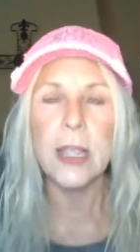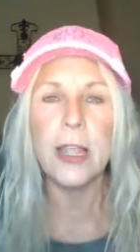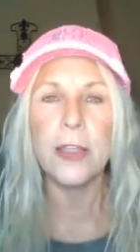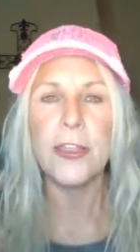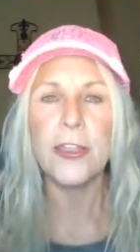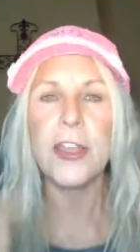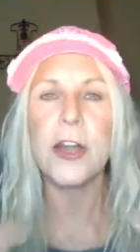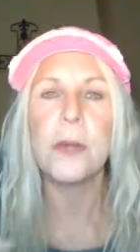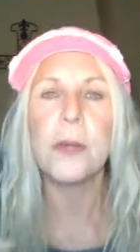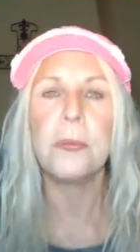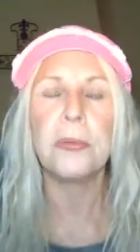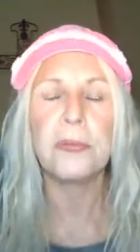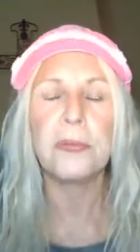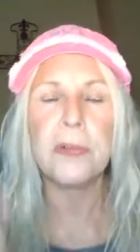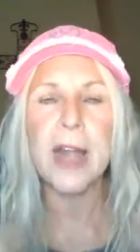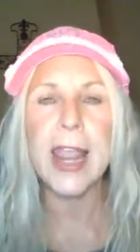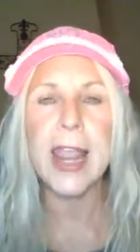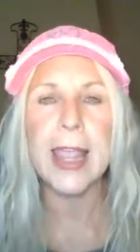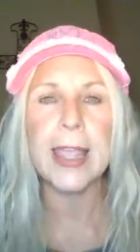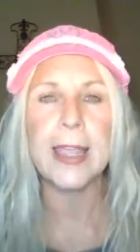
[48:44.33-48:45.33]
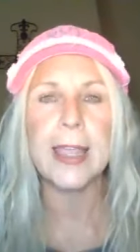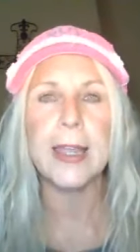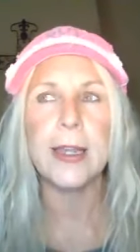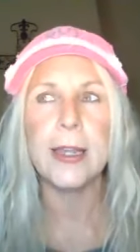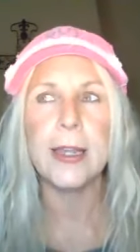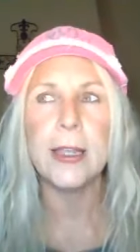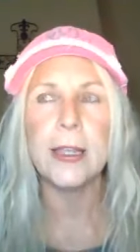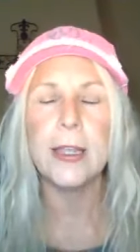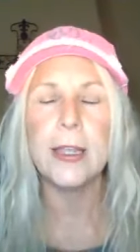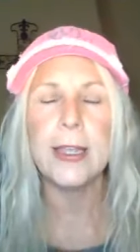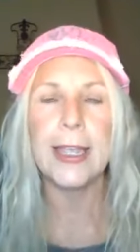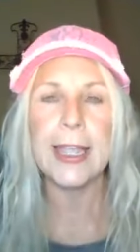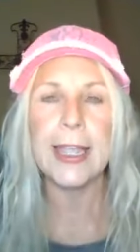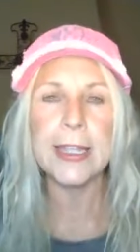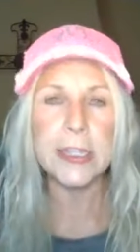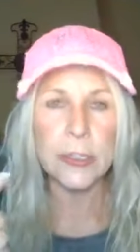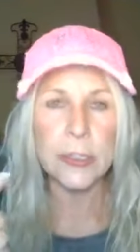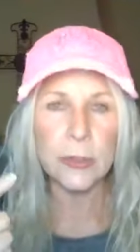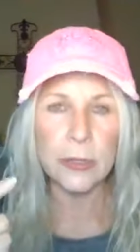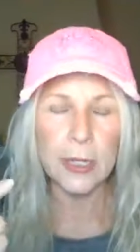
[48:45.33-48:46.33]
their brain,
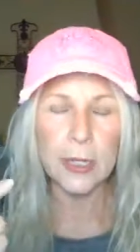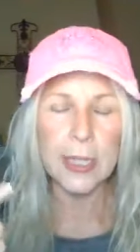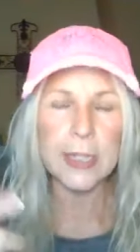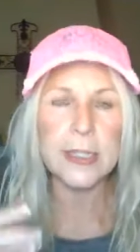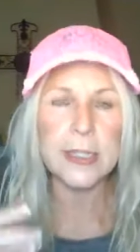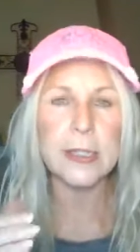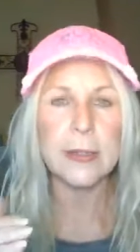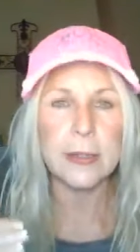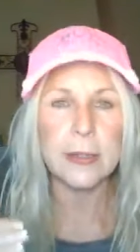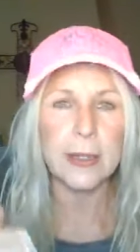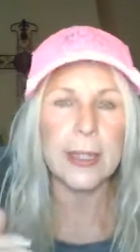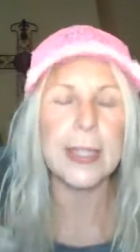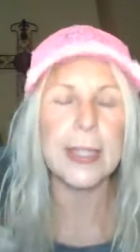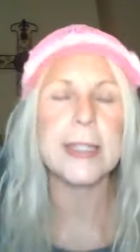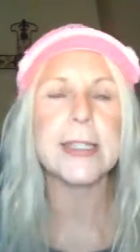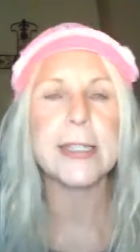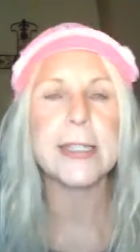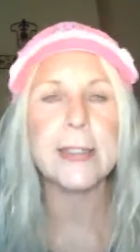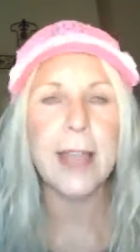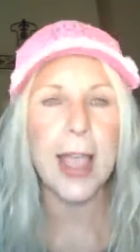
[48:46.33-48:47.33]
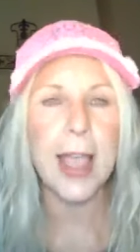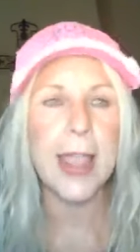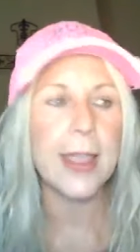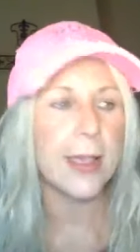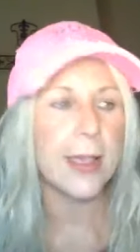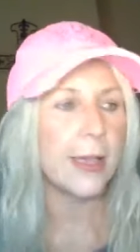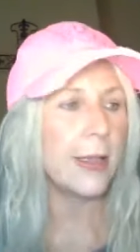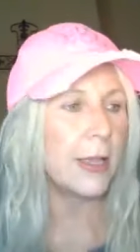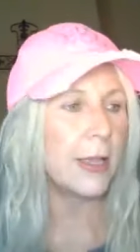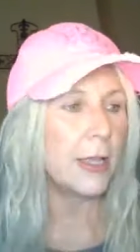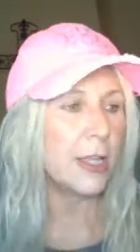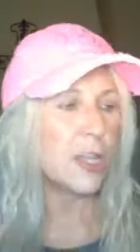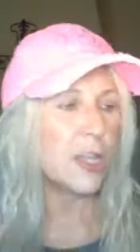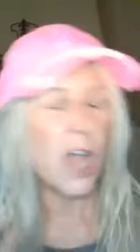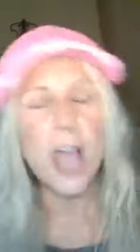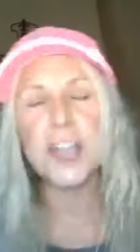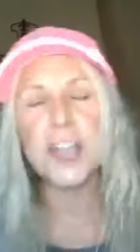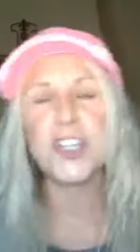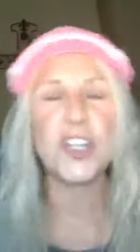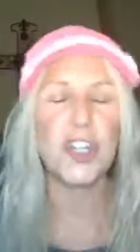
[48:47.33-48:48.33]
it's, it's, it's like
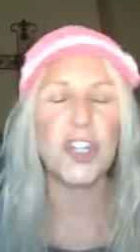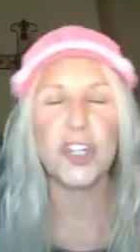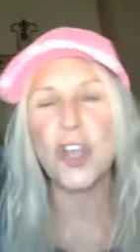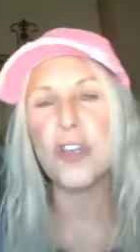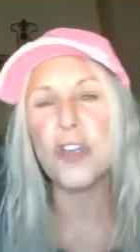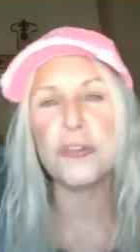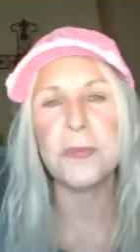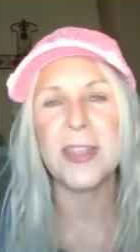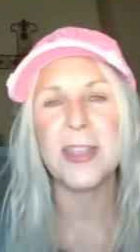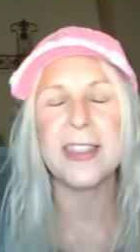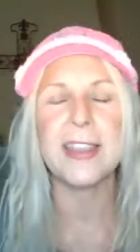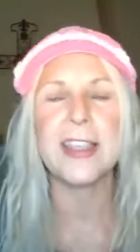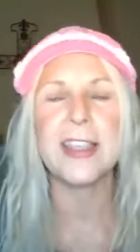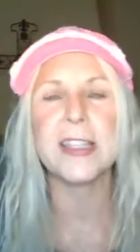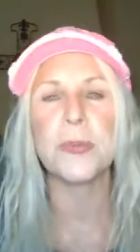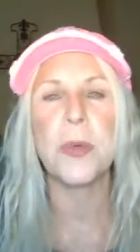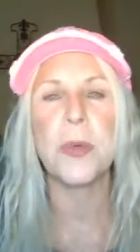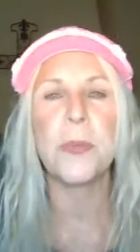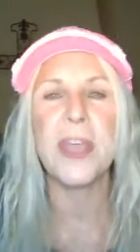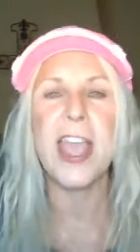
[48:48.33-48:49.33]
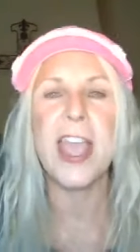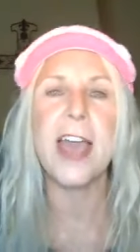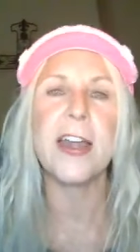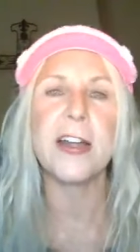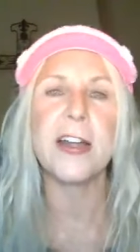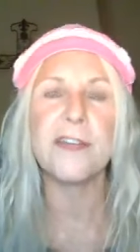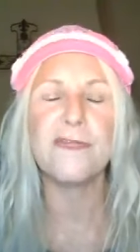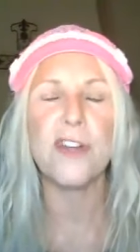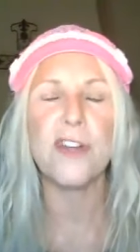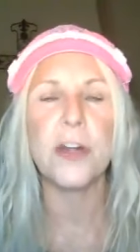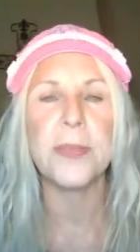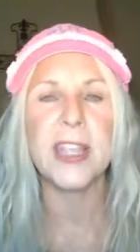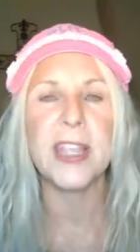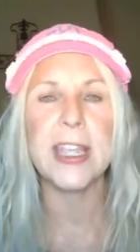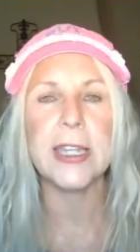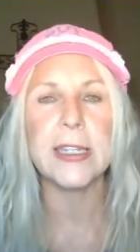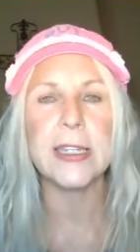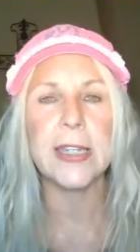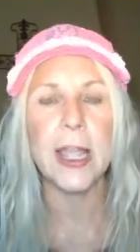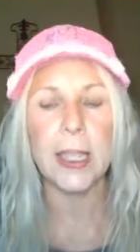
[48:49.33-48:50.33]
God showed me this when we had our farm in
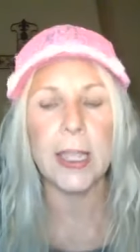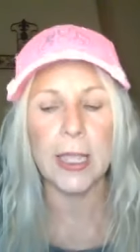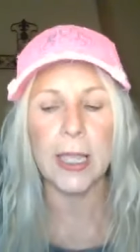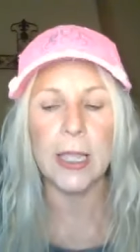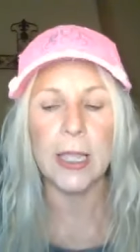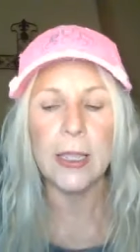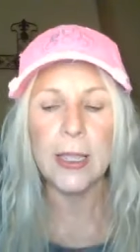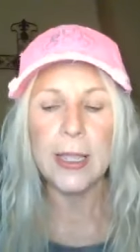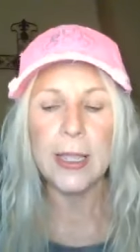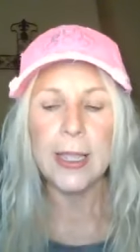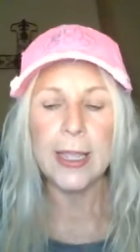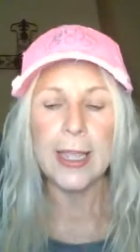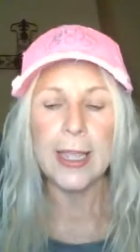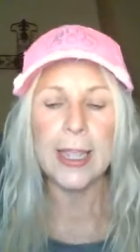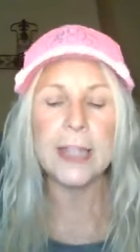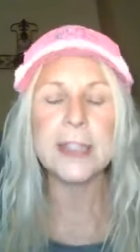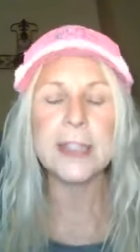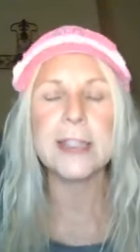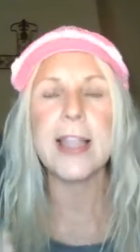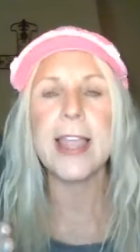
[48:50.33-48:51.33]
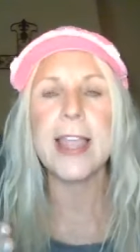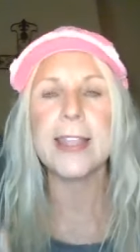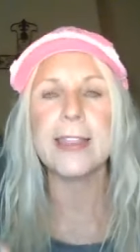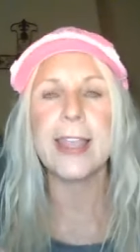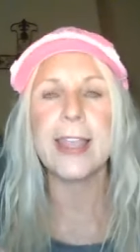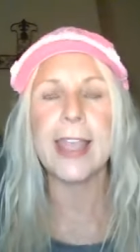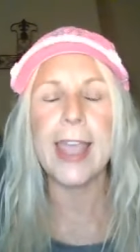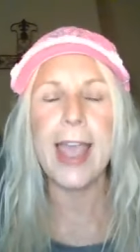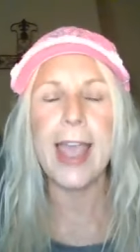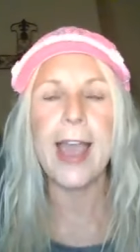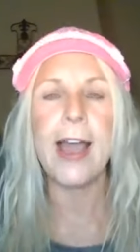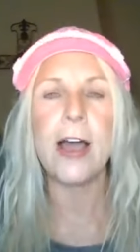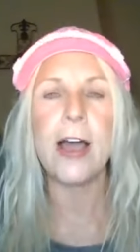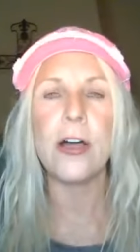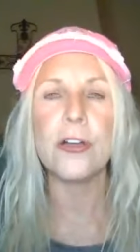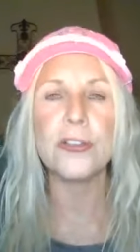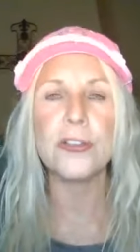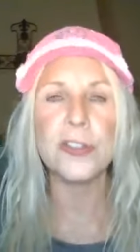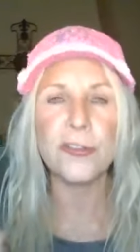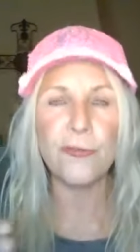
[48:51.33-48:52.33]
Kentucky it's like the
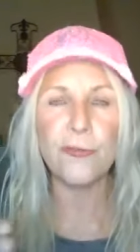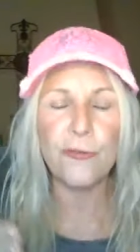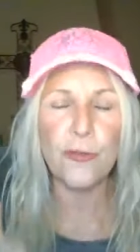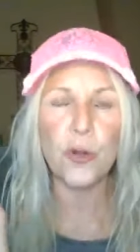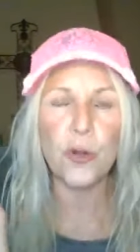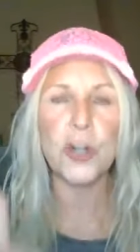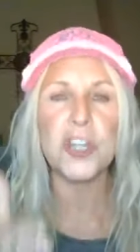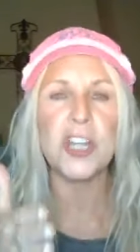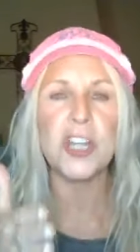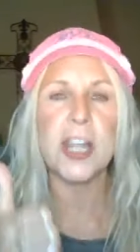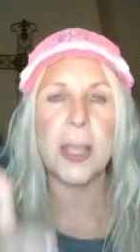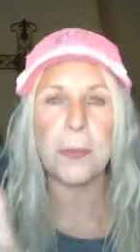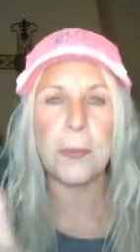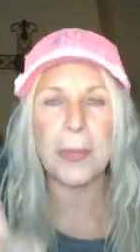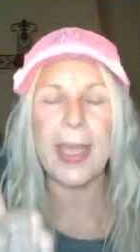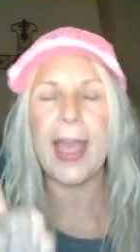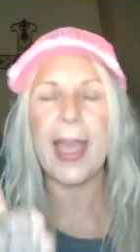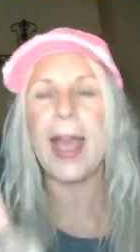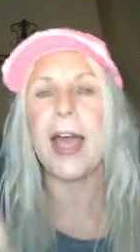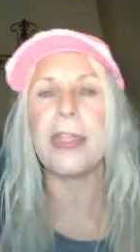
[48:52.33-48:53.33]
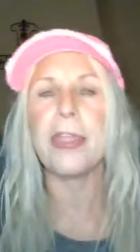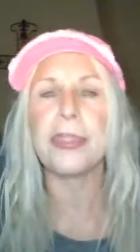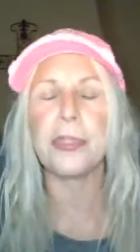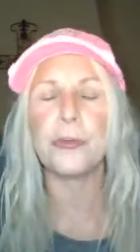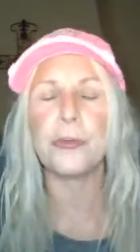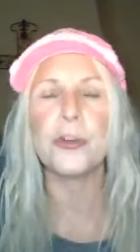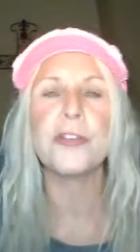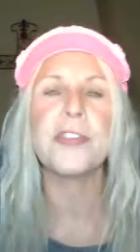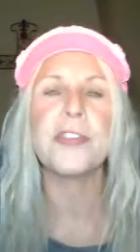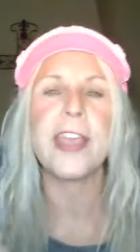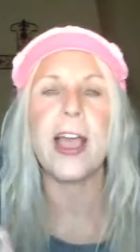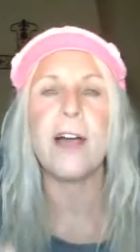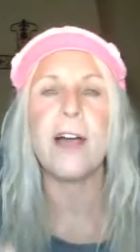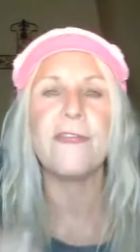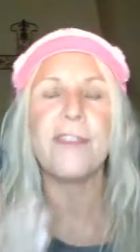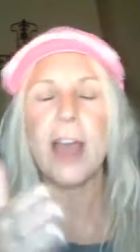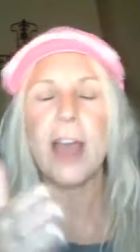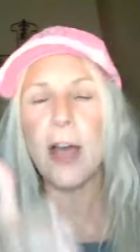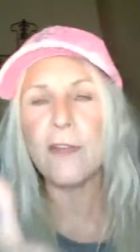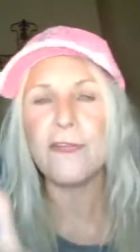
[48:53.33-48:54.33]
cows forging a path through the
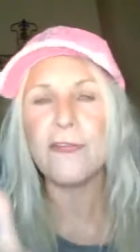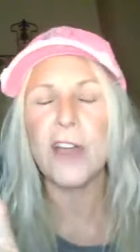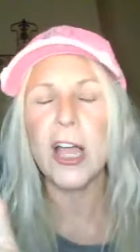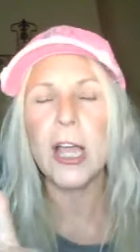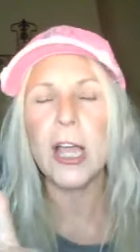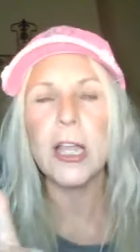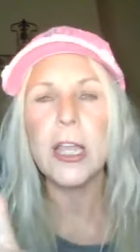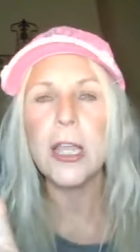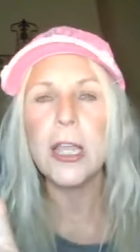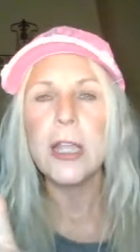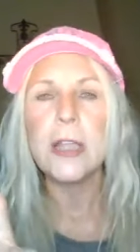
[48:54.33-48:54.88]
alfalfa.